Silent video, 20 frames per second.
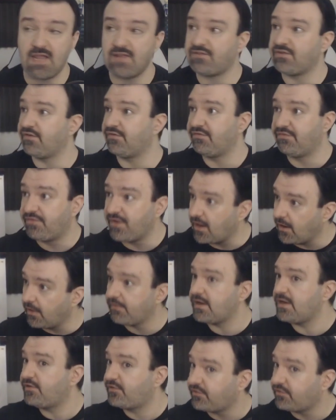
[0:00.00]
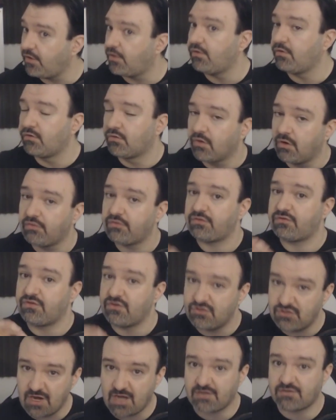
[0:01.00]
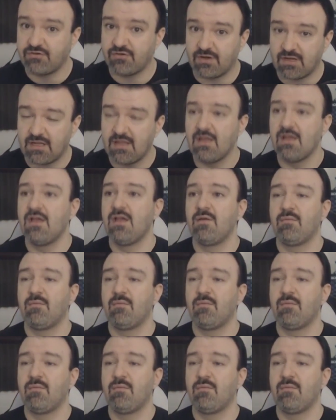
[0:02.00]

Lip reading: It's a very slow growth trajectory,